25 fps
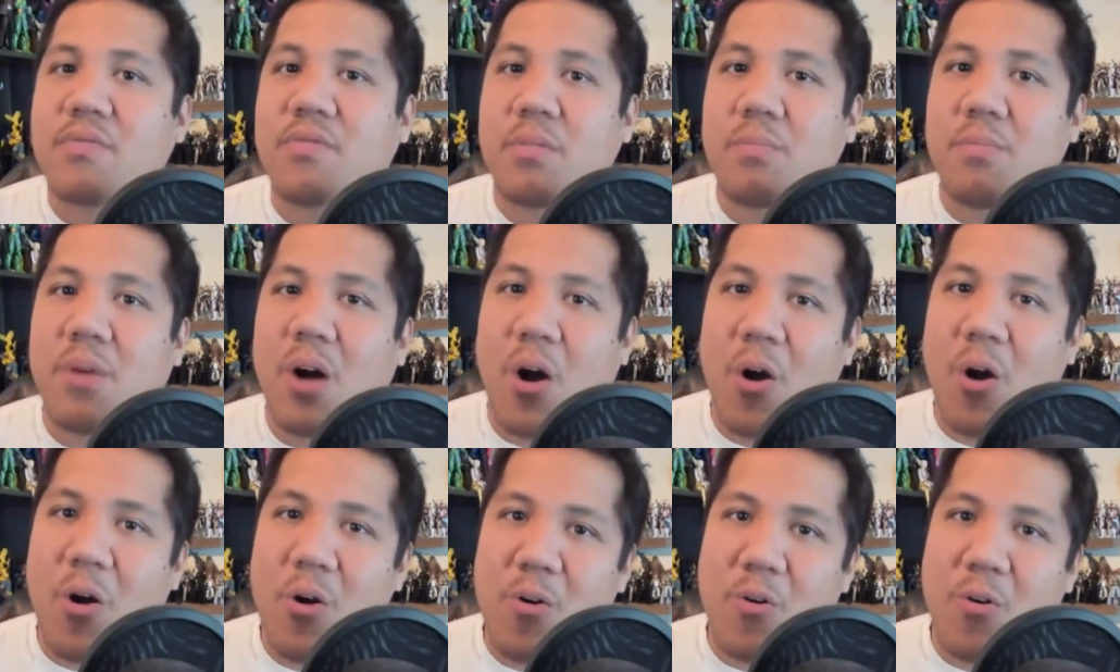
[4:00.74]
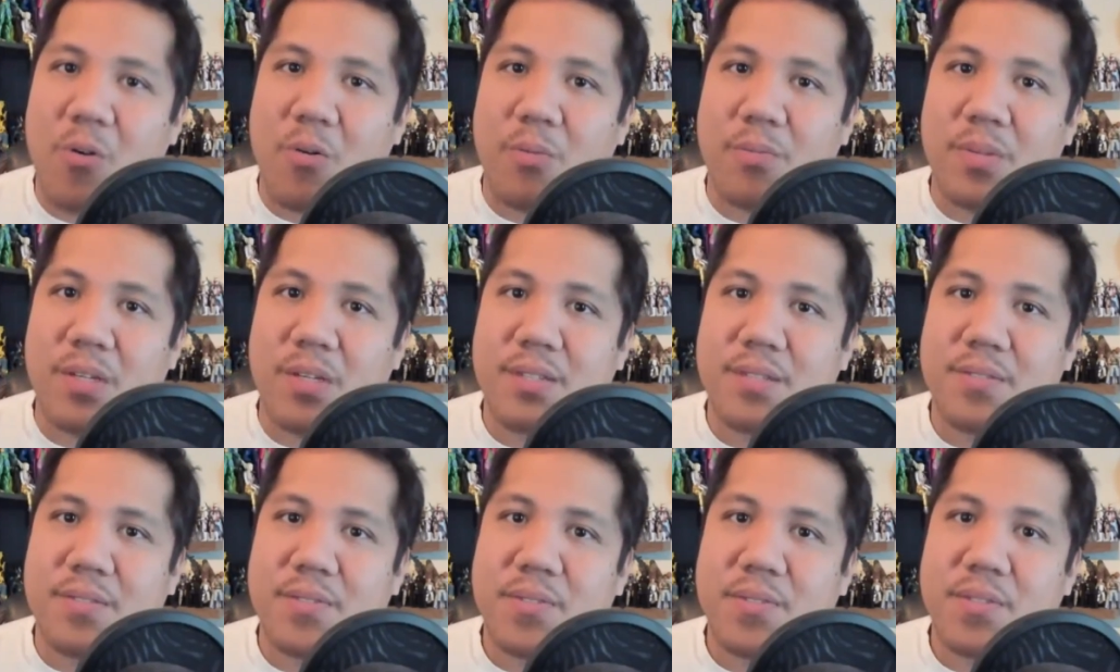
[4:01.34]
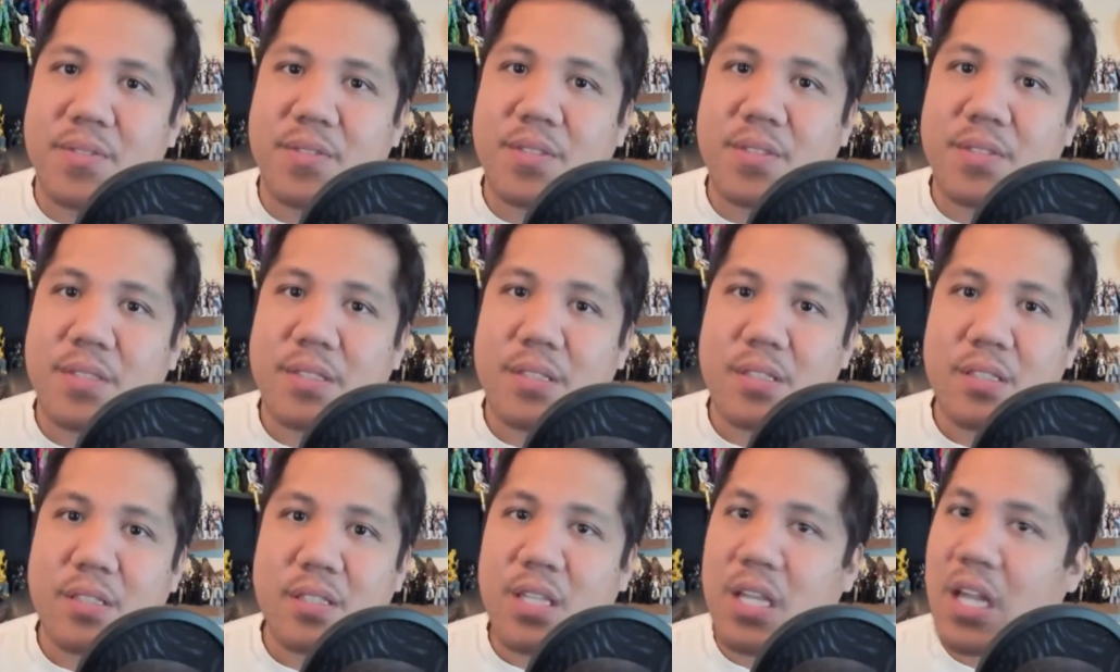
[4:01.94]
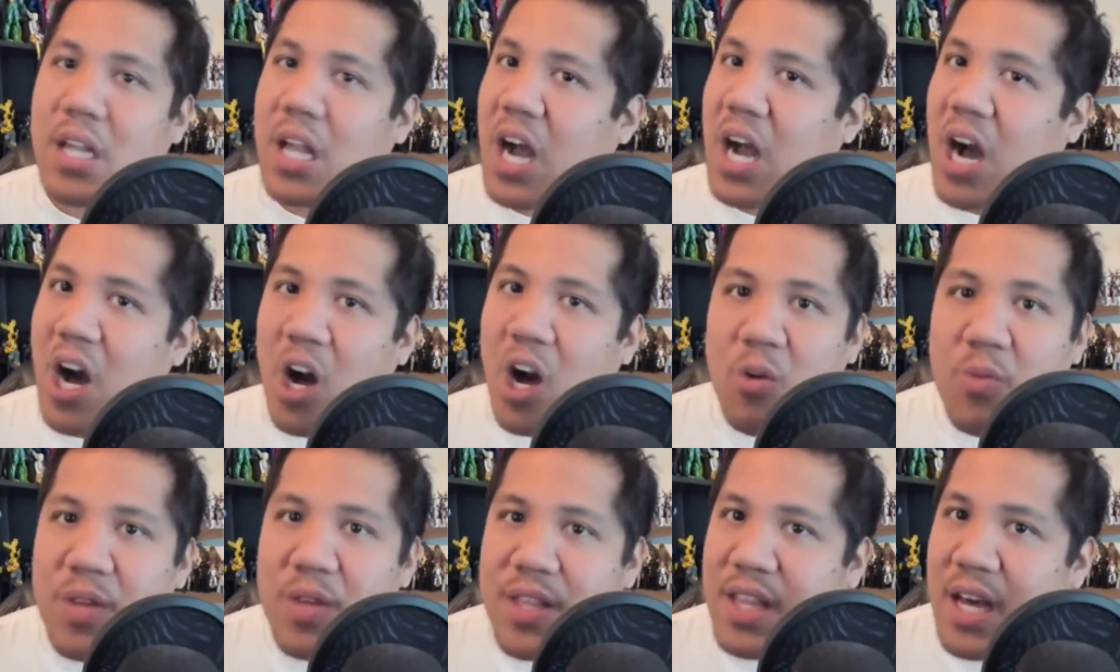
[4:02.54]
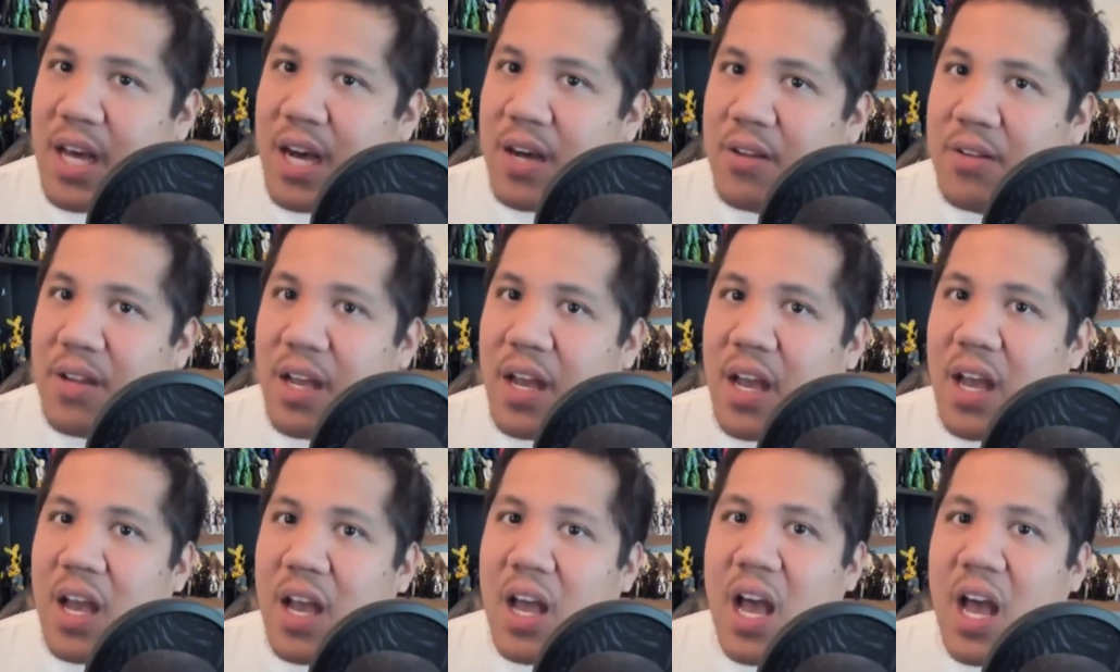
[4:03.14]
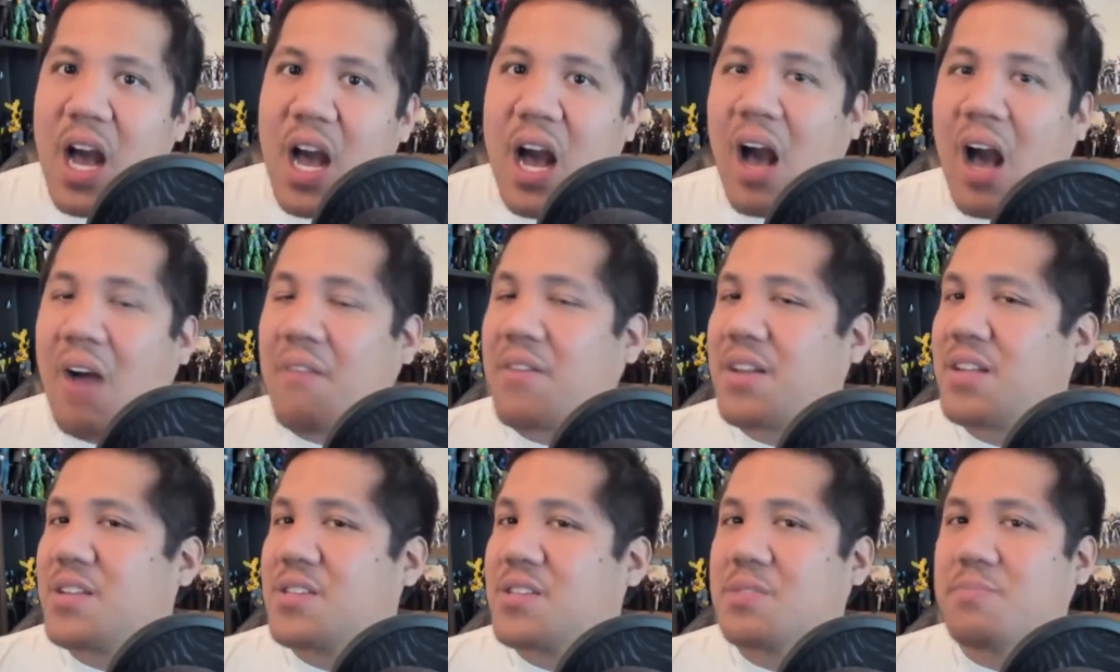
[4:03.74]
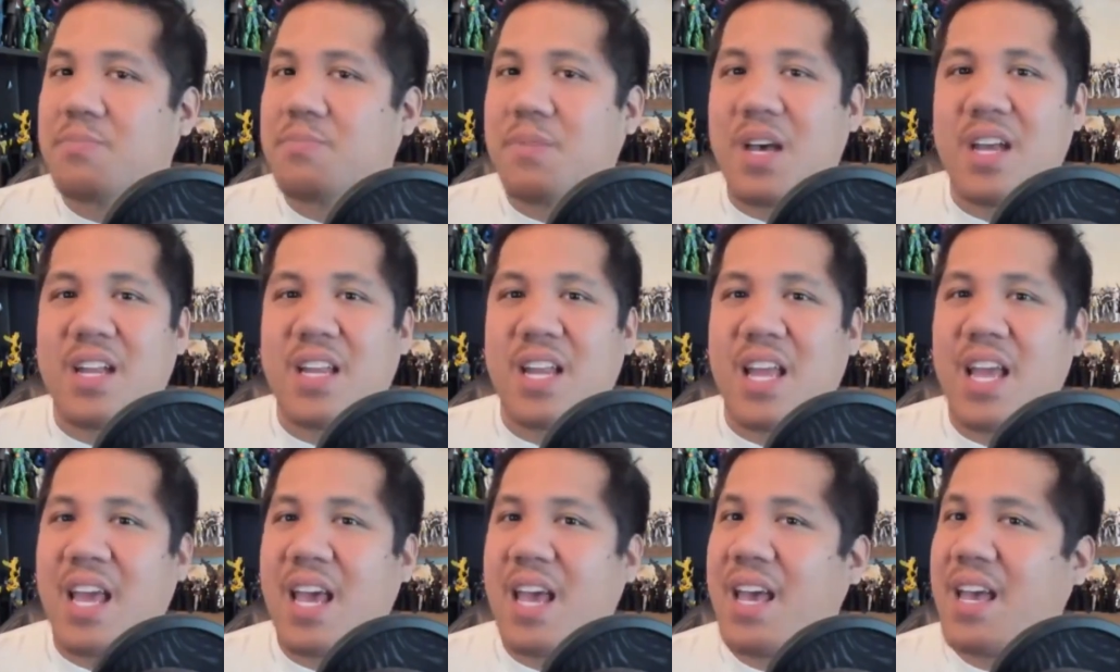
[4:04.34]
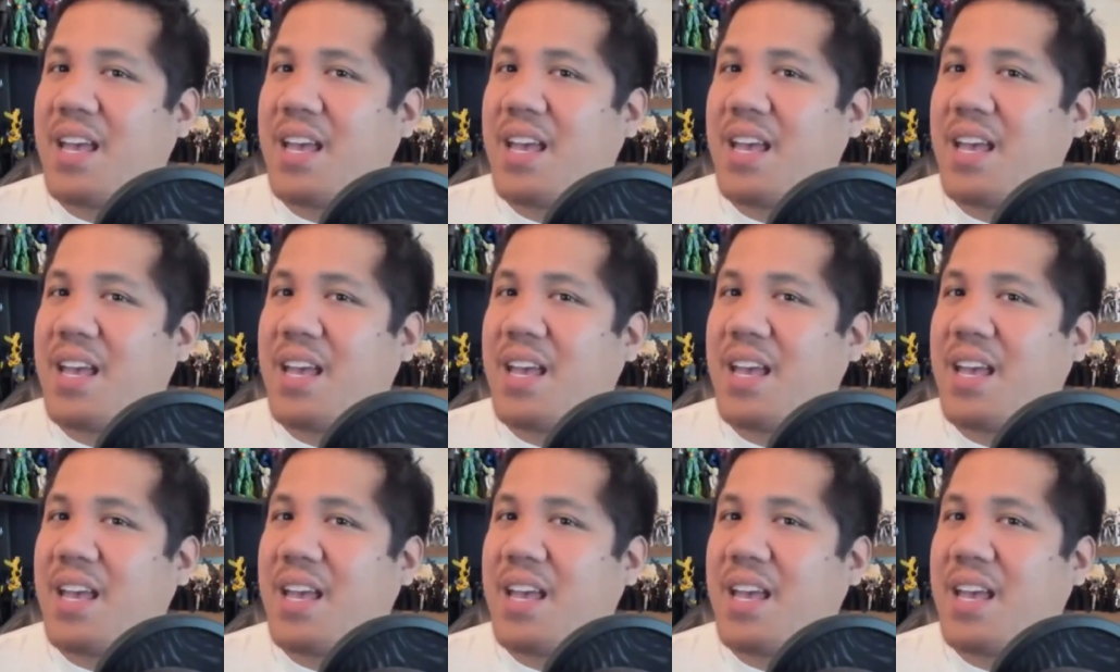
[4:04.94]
from home, all without having to spend